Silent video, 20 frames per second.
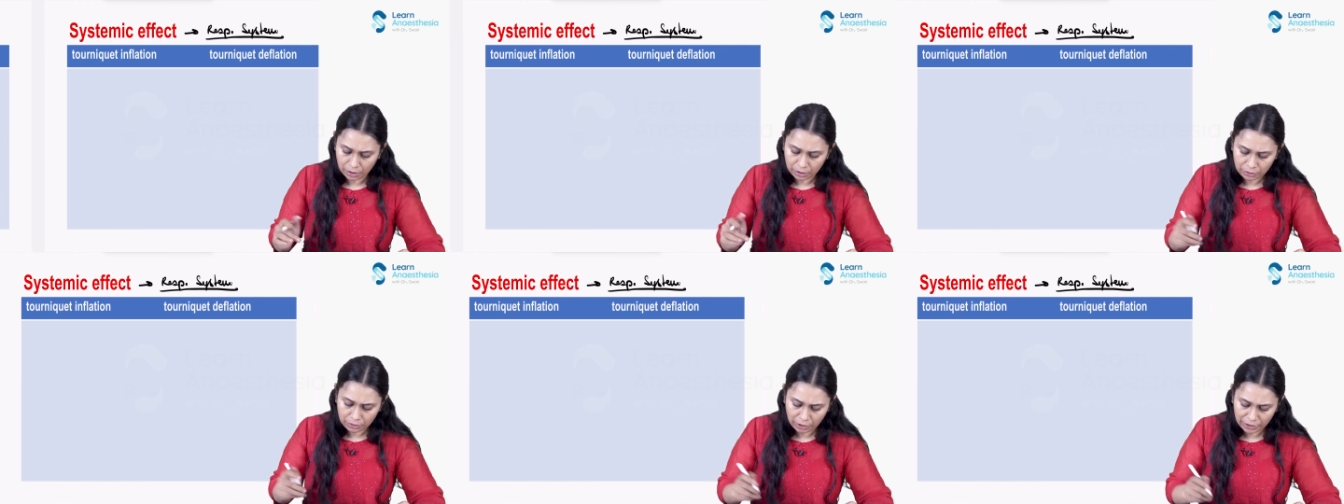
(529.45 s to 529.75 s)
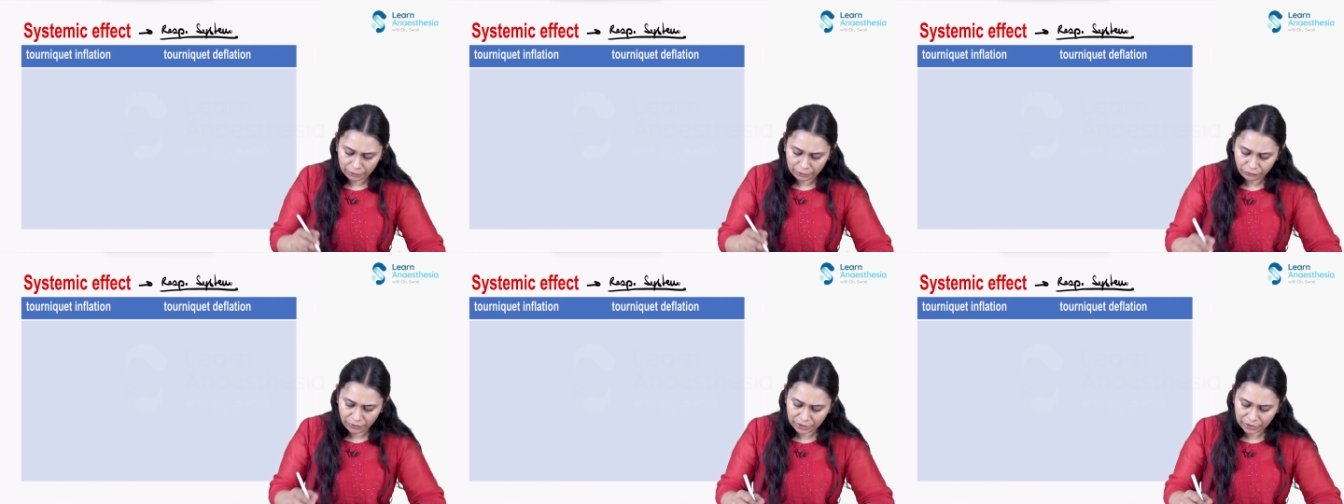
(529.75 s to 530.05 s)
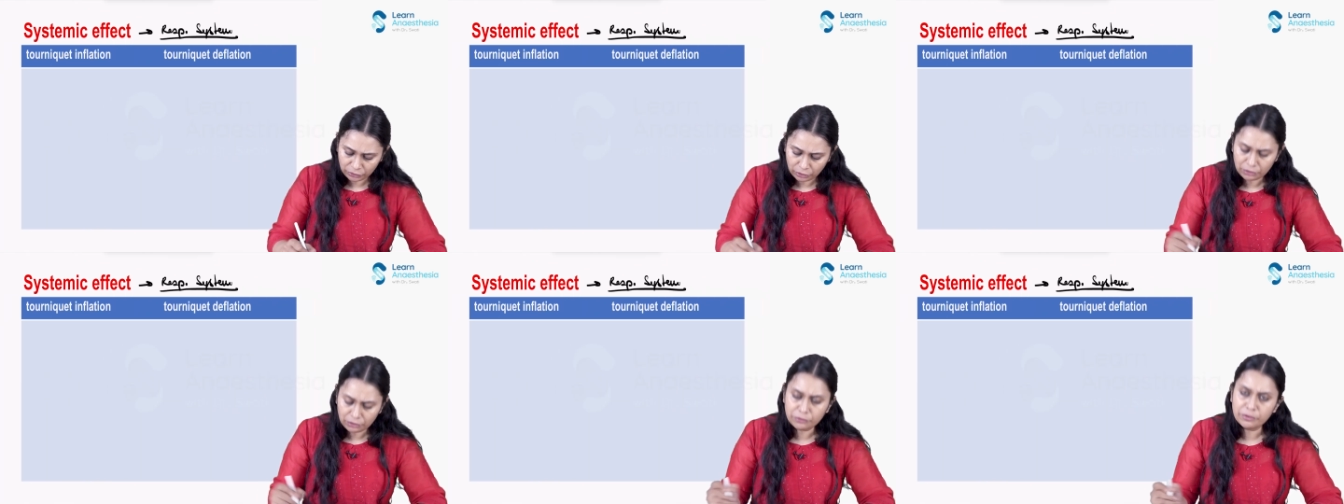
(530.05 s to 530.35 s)
Now,
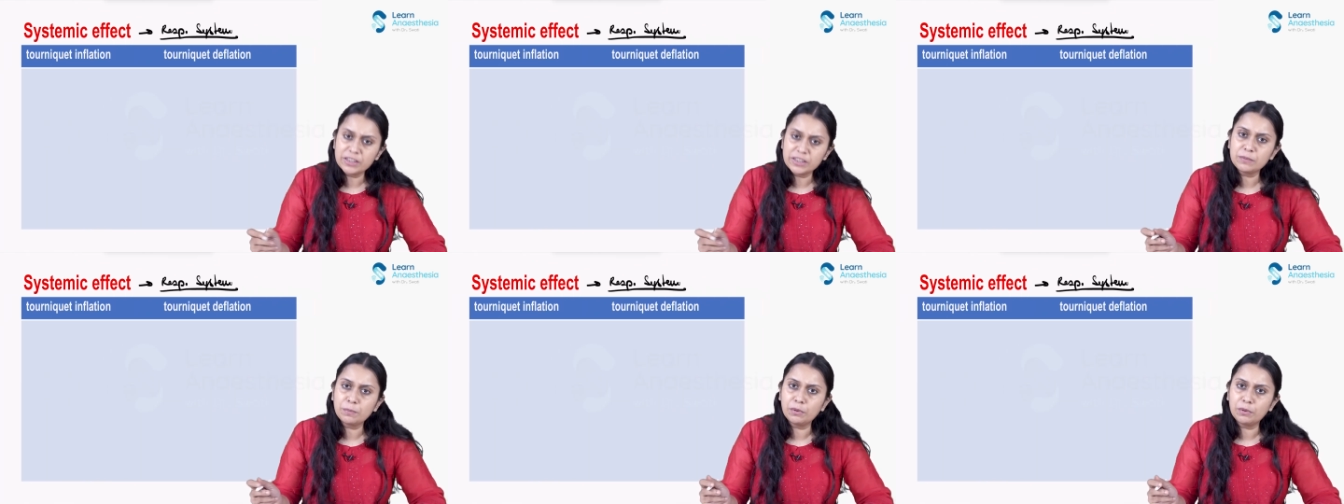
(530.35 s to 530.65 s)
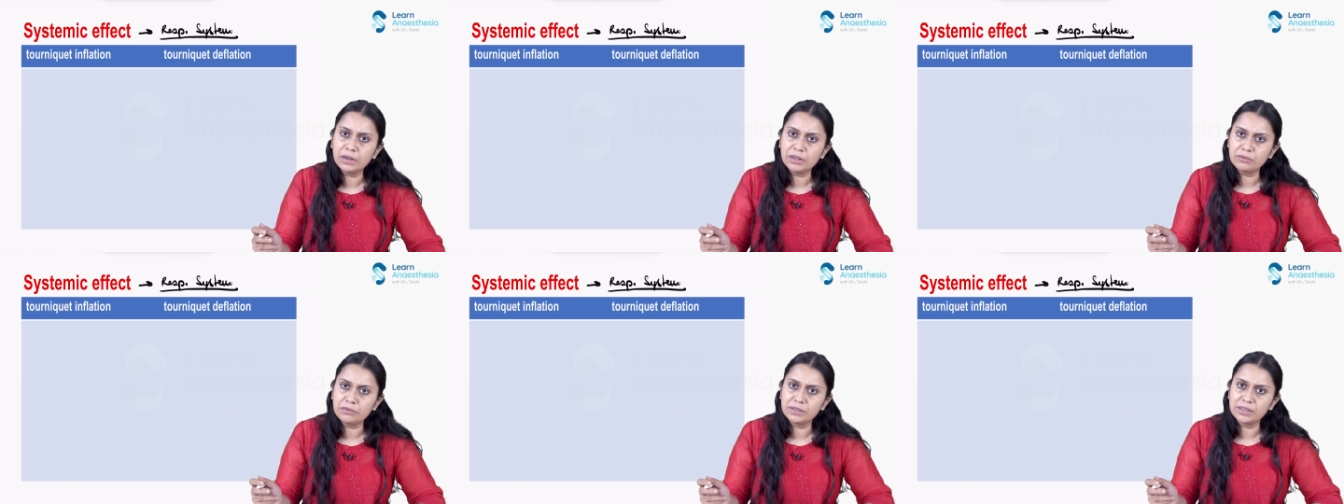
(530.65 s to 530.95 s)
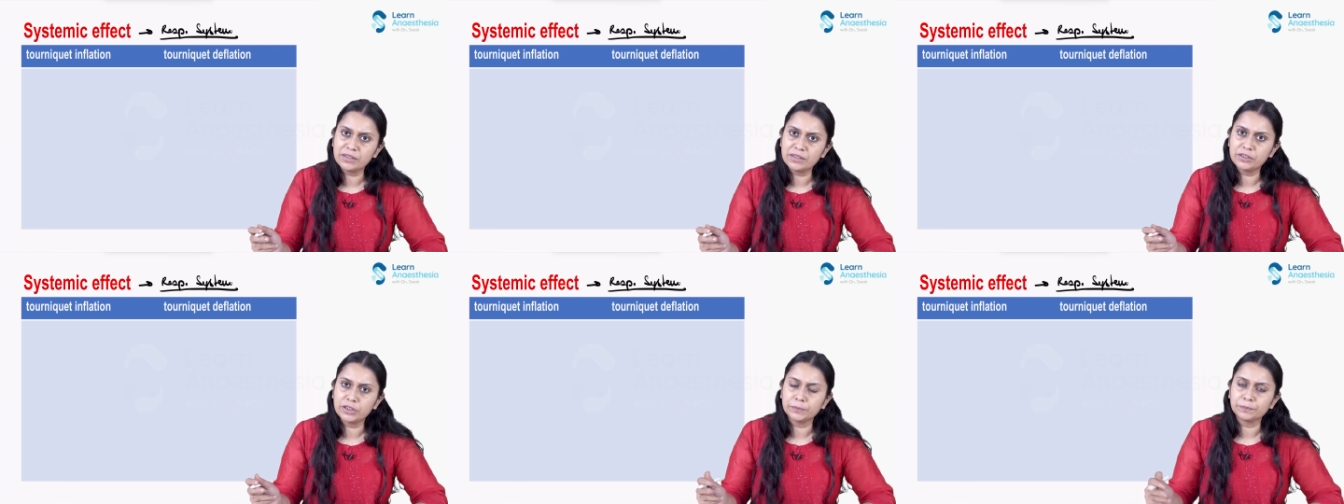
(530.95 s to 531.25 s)
effect on respiratory
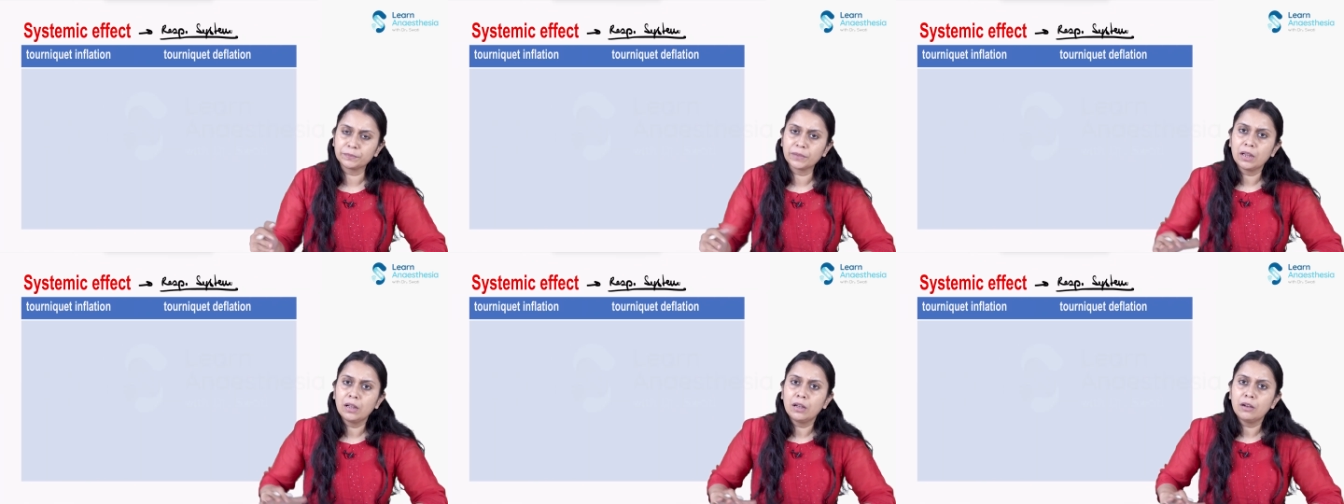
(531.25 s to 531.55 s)
system.